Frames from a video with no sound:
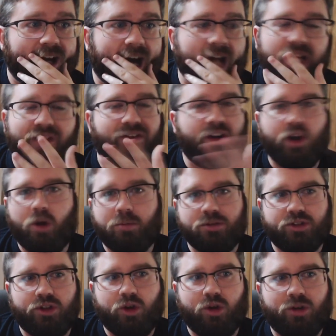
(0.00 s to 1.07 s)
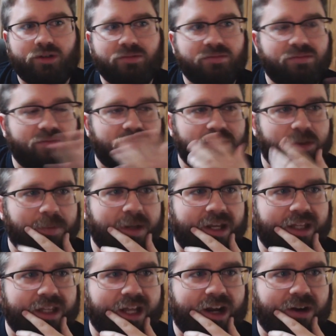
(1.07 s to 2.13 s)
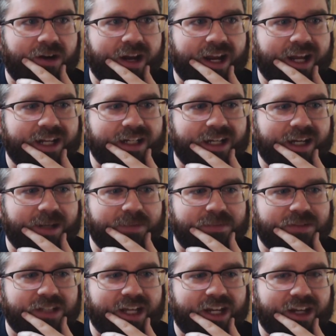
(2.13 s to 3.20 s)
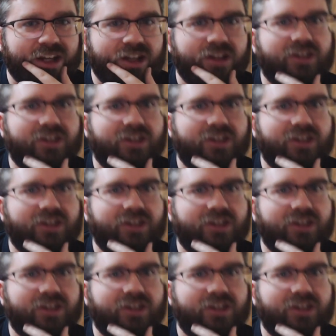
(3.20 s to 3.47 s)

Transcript: I love how it opens at Ewan speaking there and saying,